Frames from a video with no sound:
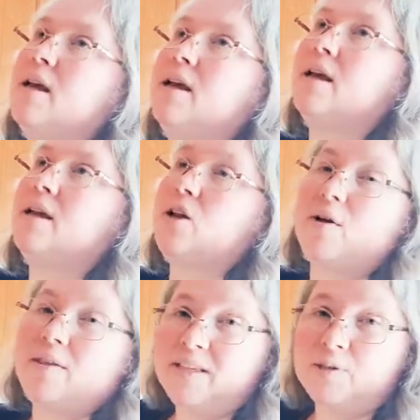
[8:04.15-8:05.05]
you know,
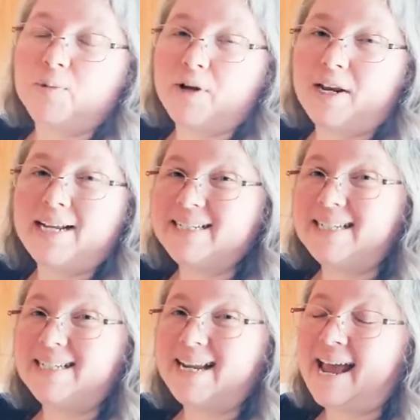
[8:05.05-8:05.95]
at this point I
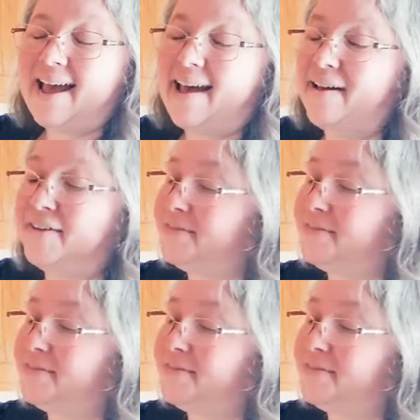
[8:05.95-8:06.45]
didn't have